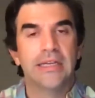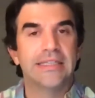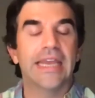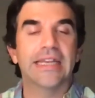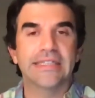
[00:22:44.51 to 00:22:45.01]

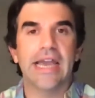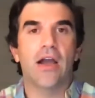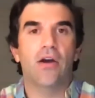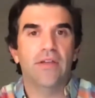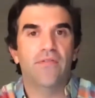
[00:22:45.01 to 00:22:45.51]
take it
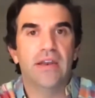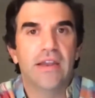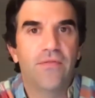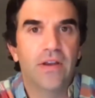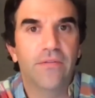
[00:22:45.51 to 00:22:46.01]
down if it
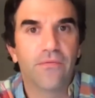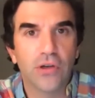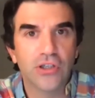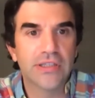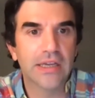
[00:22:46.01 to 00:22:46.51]
if it
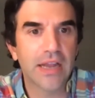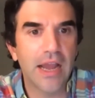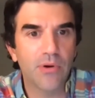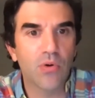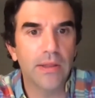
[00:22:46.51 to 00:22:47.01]
infringes on
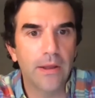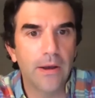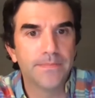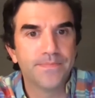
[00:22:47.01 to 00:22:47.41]
copyright law.